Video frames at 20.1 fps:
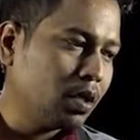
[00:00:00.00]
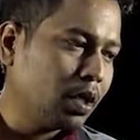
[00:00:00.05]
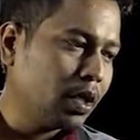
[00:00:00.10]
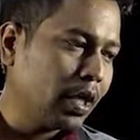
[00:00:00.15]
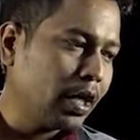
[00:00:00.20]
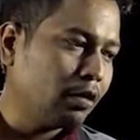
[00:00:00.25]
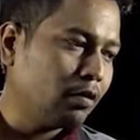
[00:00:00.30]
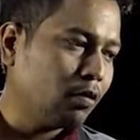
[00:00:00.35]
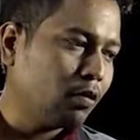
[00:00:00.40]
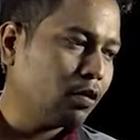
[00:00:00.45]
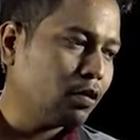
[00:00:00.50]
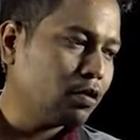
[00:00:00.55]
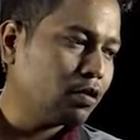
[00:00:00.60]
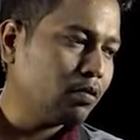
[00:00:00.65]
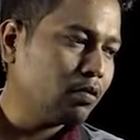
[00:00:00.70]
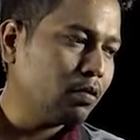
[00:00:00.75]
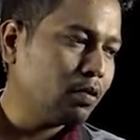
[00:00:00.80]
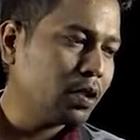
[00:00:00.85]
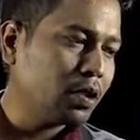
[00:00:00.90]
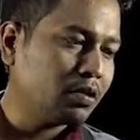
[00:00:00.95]
and
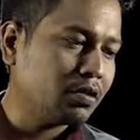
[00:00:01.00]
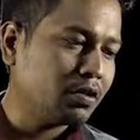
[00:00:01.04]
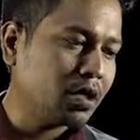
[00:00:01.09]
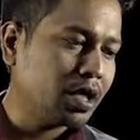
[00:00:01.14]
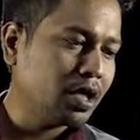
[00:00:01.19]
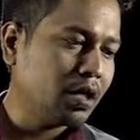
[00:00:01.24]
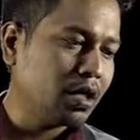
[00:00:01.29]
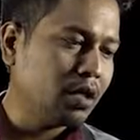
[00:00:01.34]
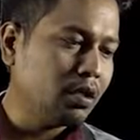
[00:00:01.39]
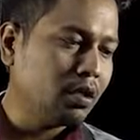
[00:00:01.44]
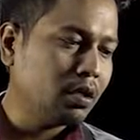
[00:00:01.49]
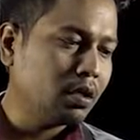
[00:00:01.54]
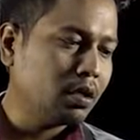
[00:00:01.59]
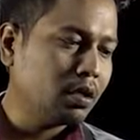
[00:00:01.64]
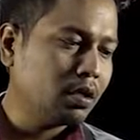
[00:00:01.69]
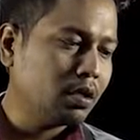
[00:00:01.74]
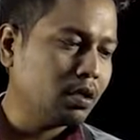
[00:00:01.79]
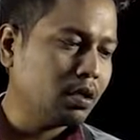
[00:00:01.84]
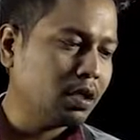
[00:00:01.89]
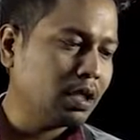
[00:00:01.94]
also the trade in
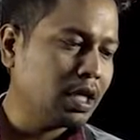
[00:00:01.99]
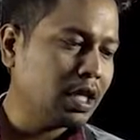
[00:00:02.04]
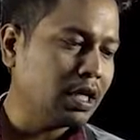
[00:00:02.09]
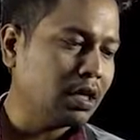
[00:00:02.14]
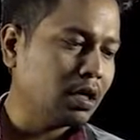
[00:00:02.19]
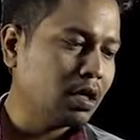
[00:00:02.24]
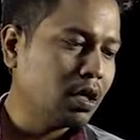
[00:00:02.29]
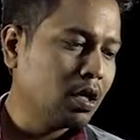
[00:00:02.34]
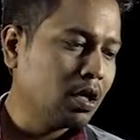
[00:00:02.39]
tea.